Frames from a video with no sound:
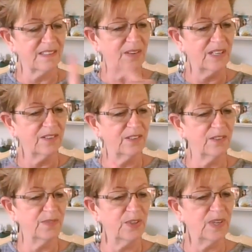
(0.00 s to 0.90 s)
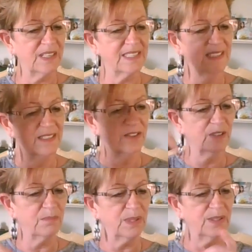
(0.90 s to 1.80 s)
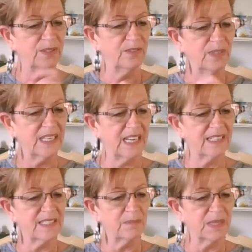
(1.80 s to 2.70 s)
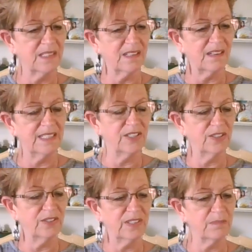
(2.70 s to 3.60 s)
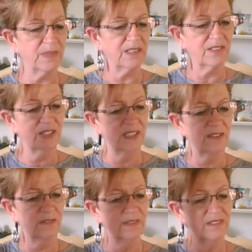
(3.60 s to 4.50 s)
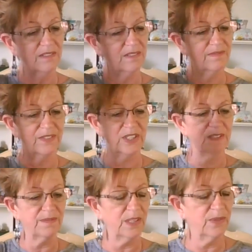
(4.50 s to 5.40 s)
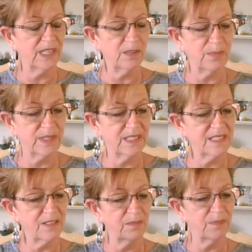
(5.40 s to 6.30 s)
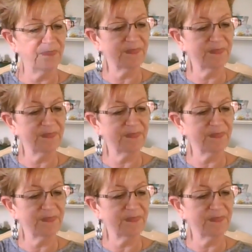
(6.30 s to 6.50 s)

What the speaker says: I don't know if you guys sent her a balloon and had something tied to it, because she's floating up with it. So